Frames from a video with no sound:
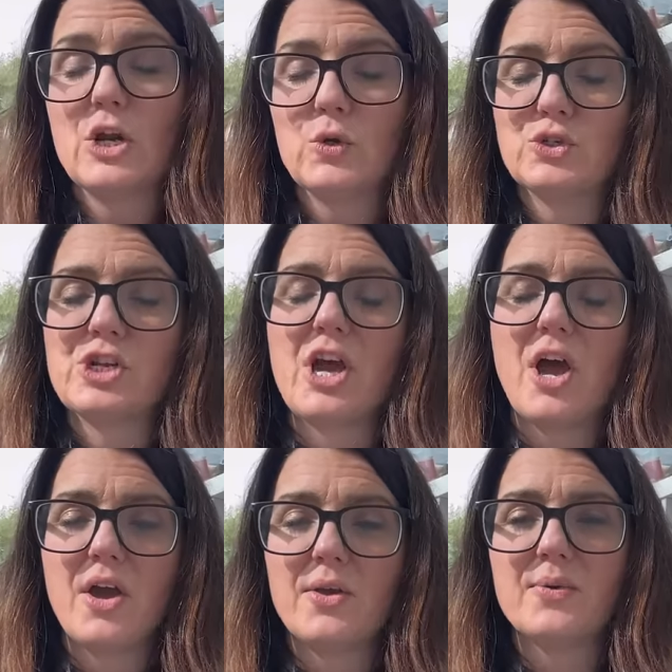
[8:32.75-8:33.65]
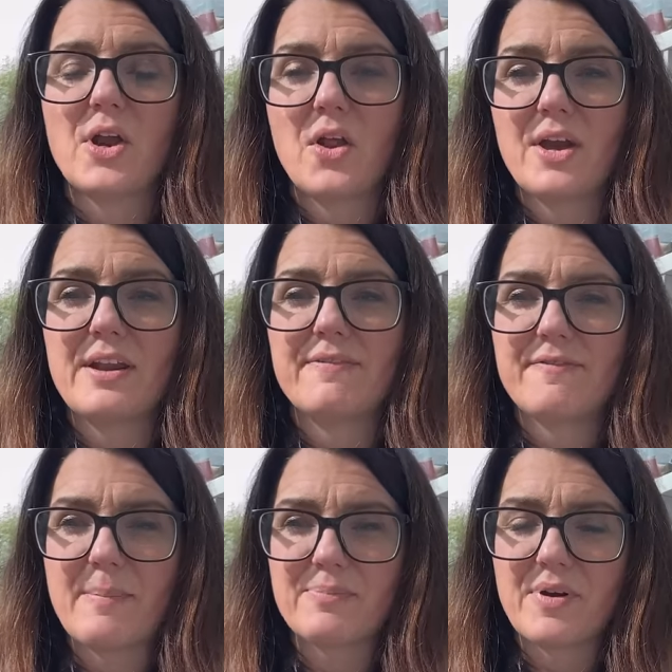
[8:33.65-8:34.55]
launched her own line of
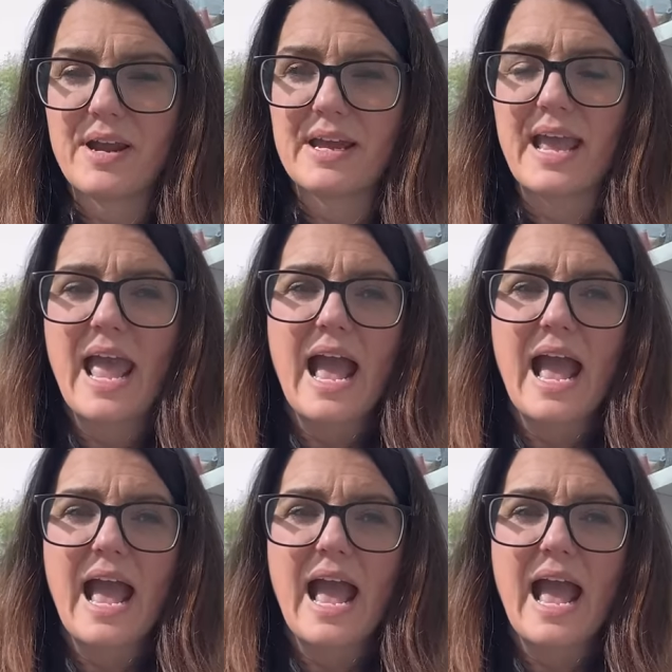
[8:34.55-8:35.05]
fabric